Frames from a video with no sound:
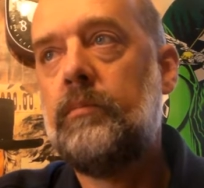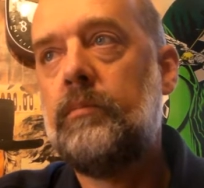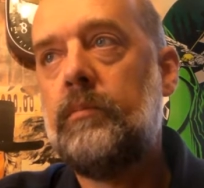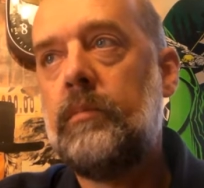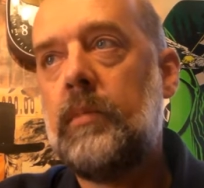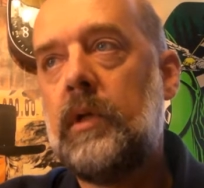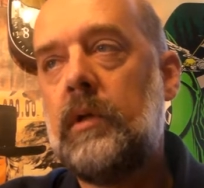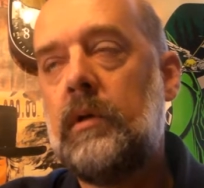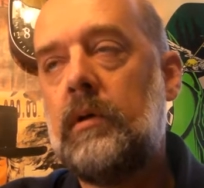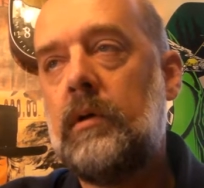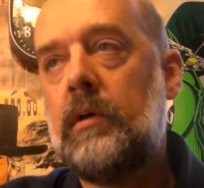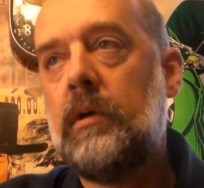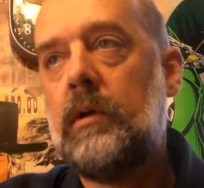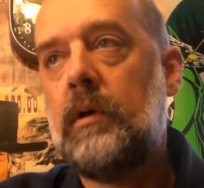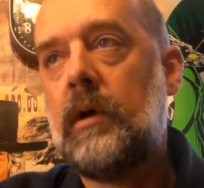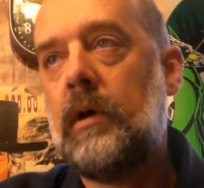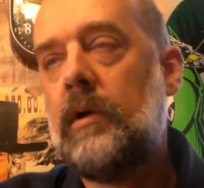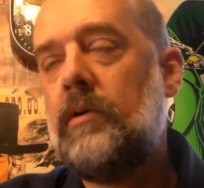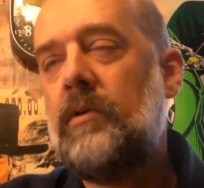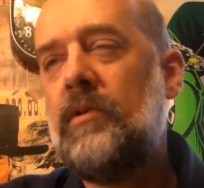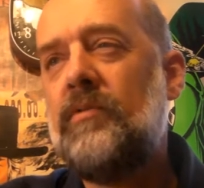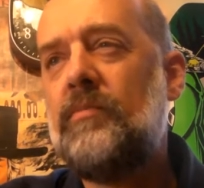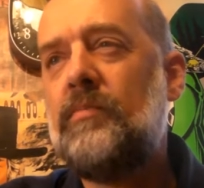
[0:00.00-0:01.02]
I
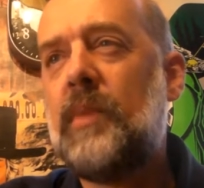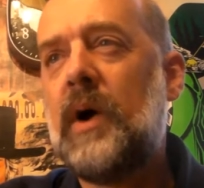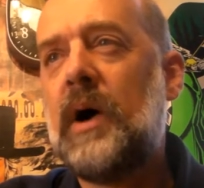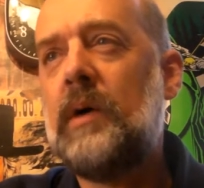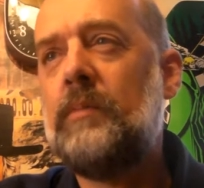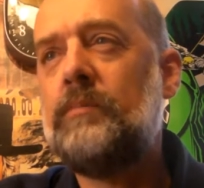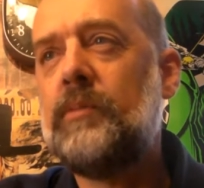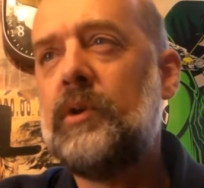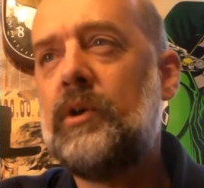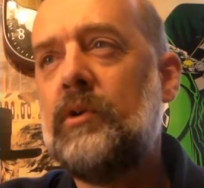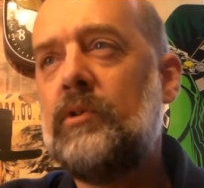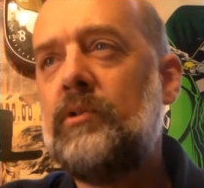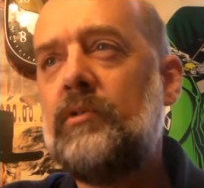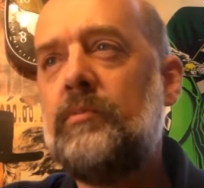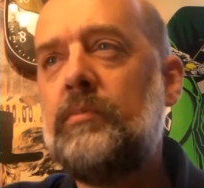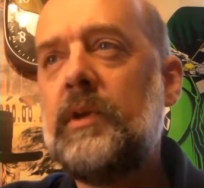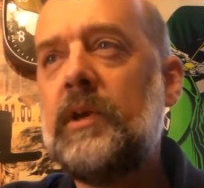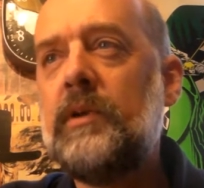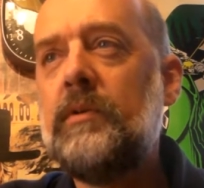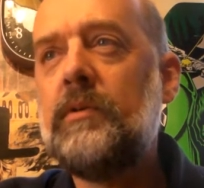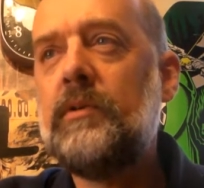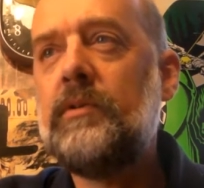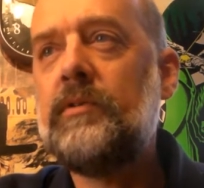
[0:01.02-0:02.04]
don't know if Bob
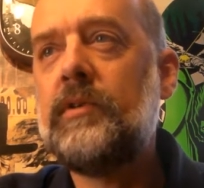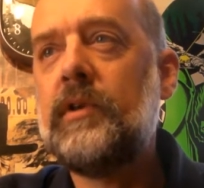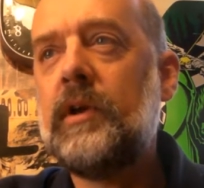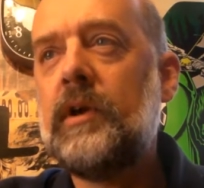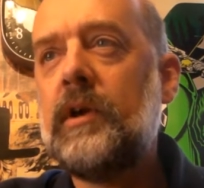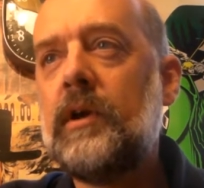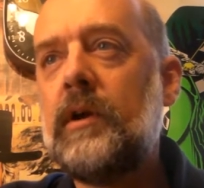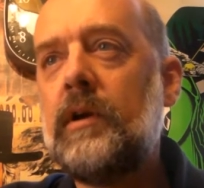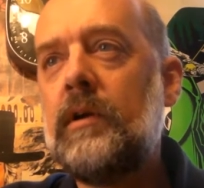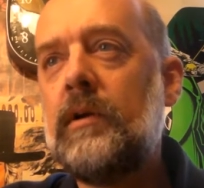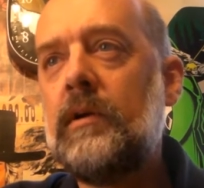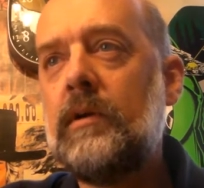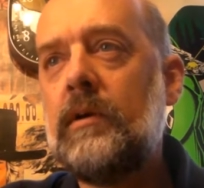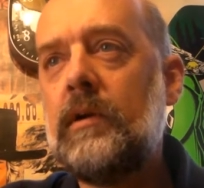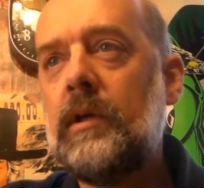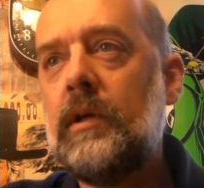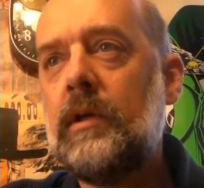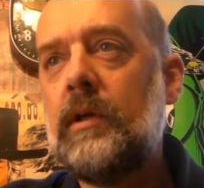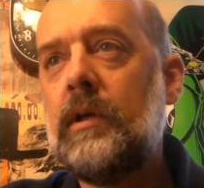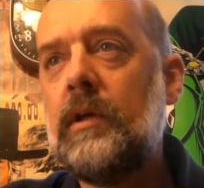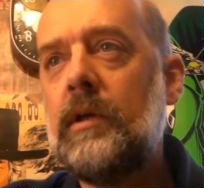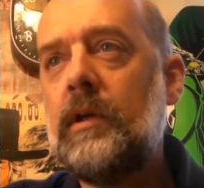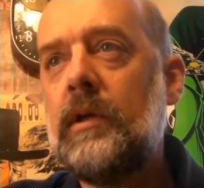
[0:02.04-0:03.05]
Goodsby was there.
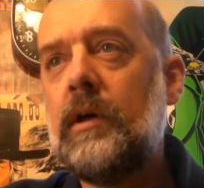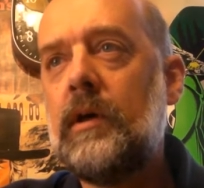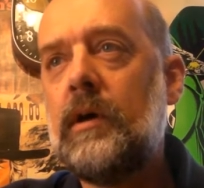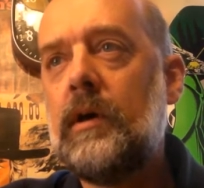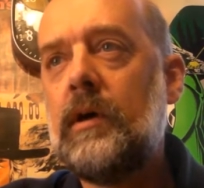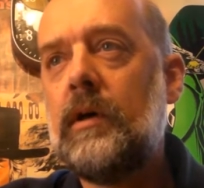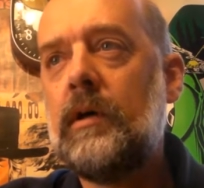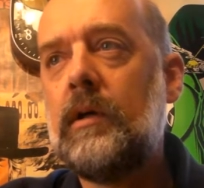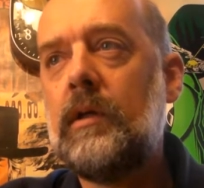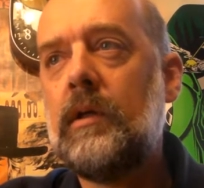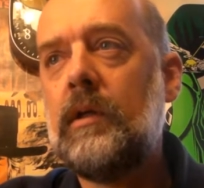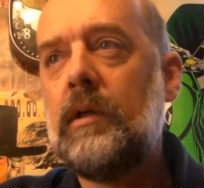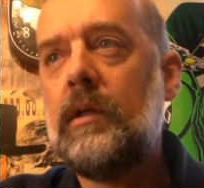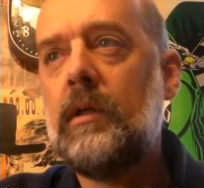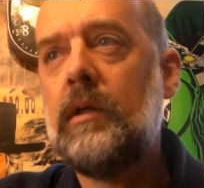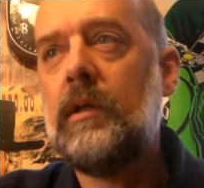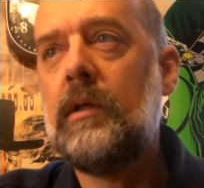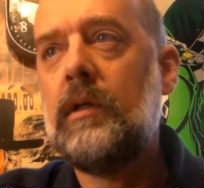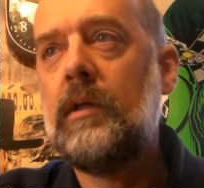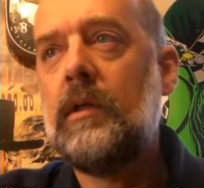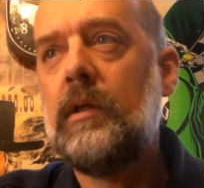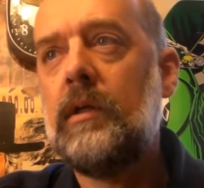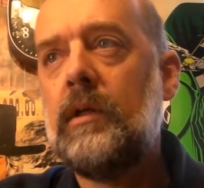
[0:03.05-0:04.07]
He
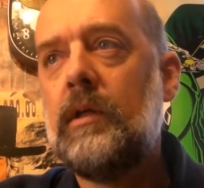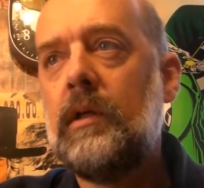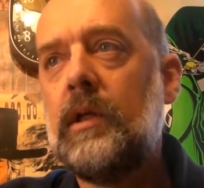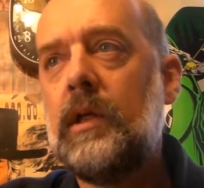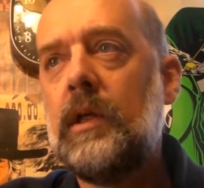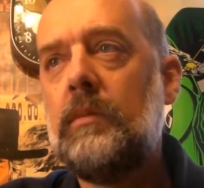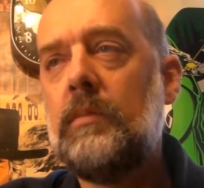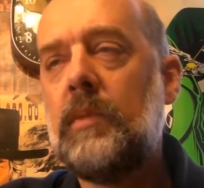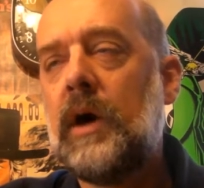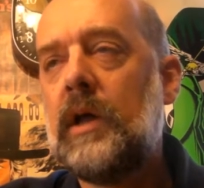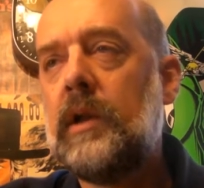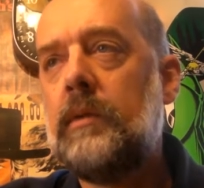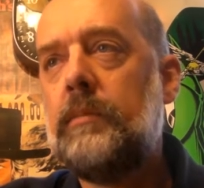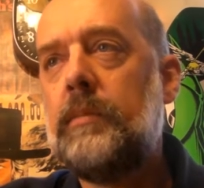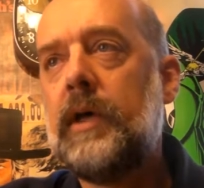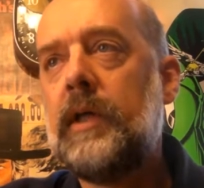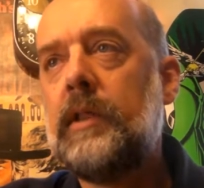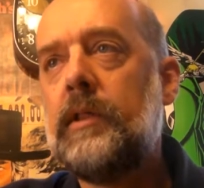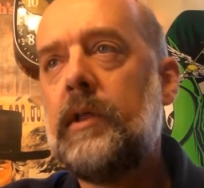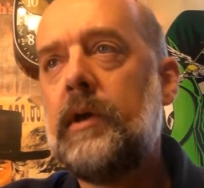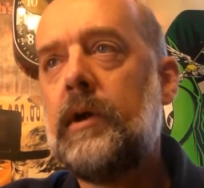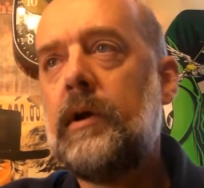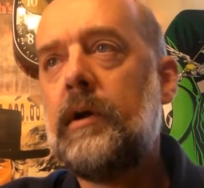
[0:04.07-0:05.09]
might have
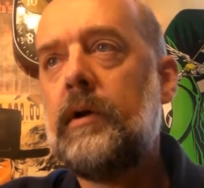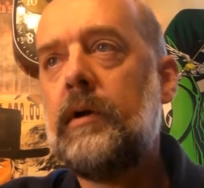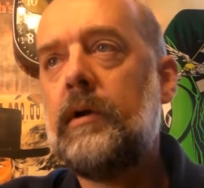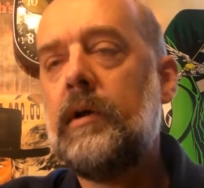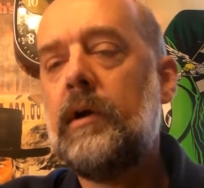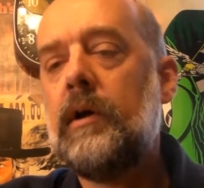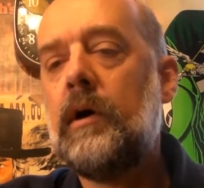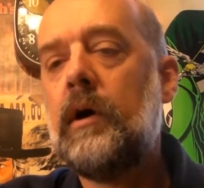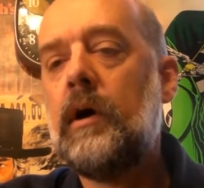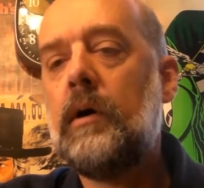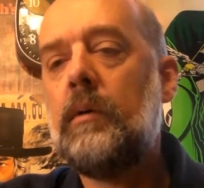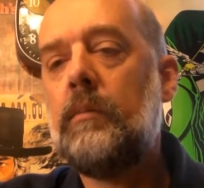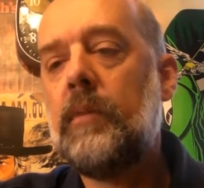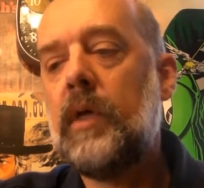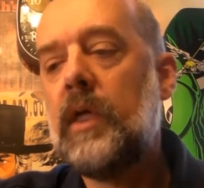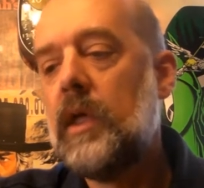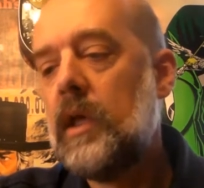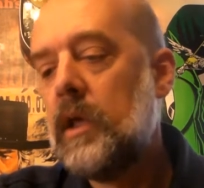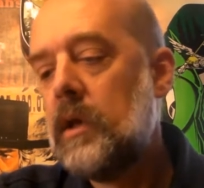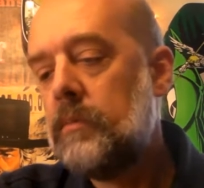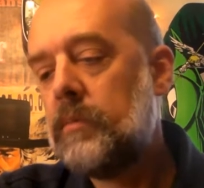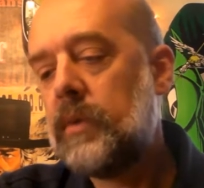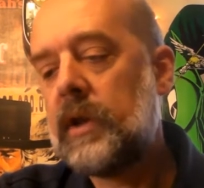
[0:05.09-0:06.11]
been there.
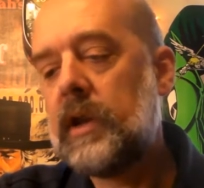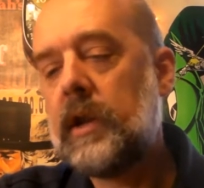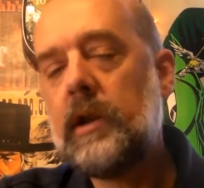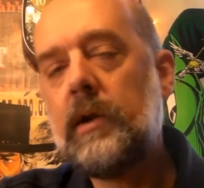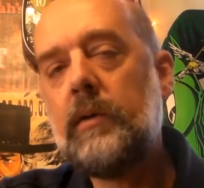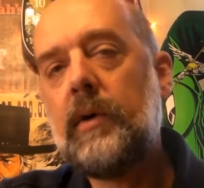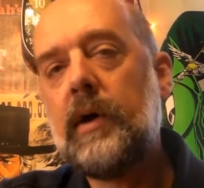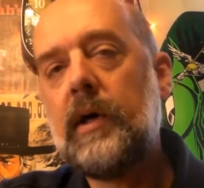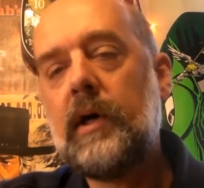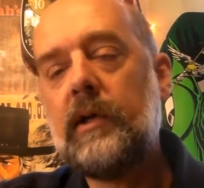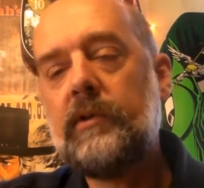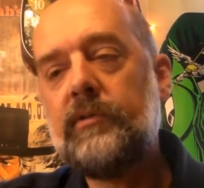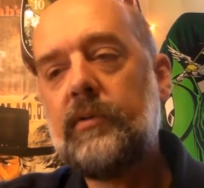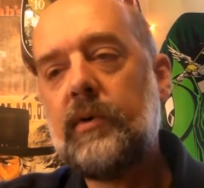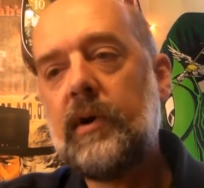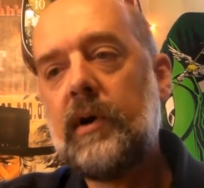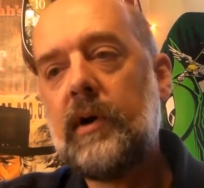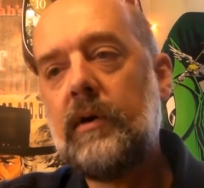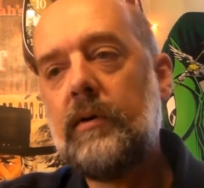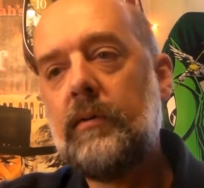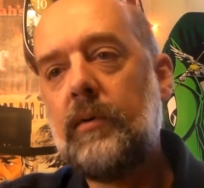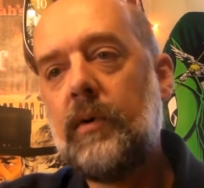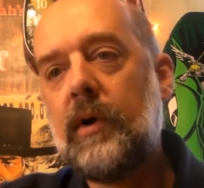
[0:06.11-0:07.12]
But anyway, that's
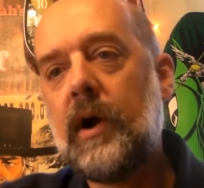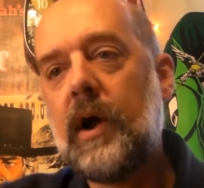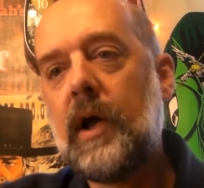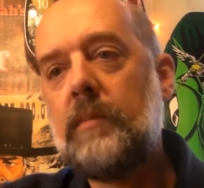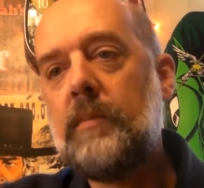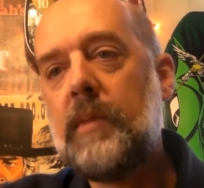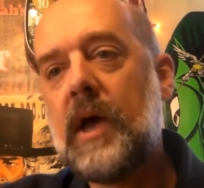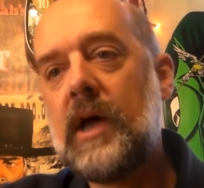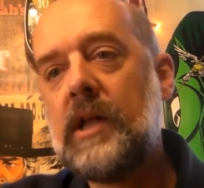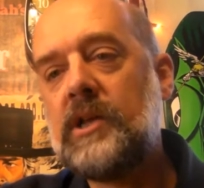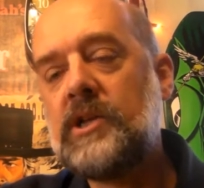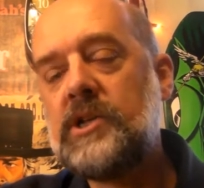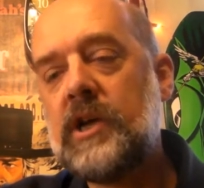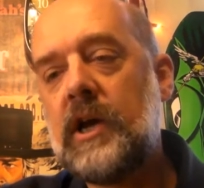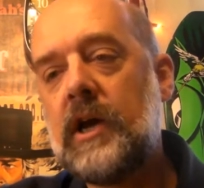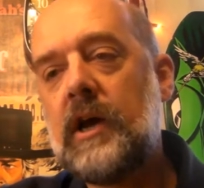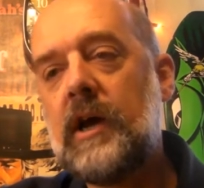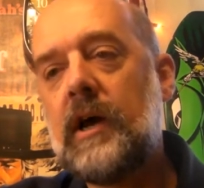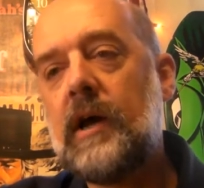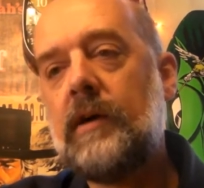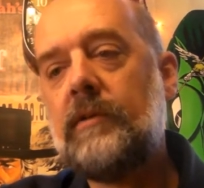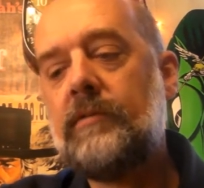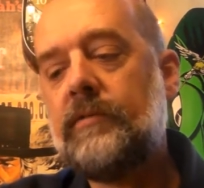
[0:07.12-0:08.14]
where I met
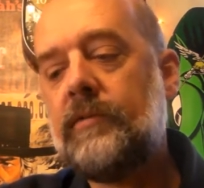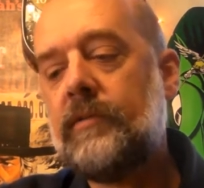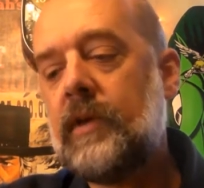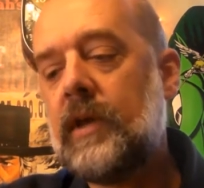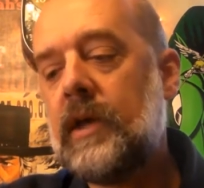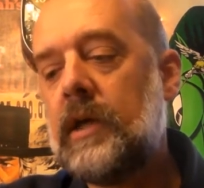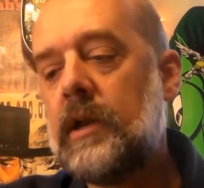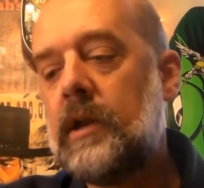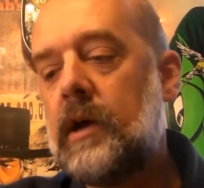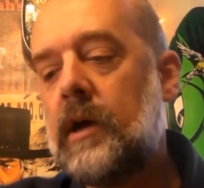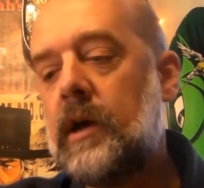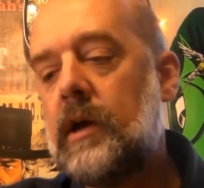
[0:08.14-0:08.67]
Jeff. And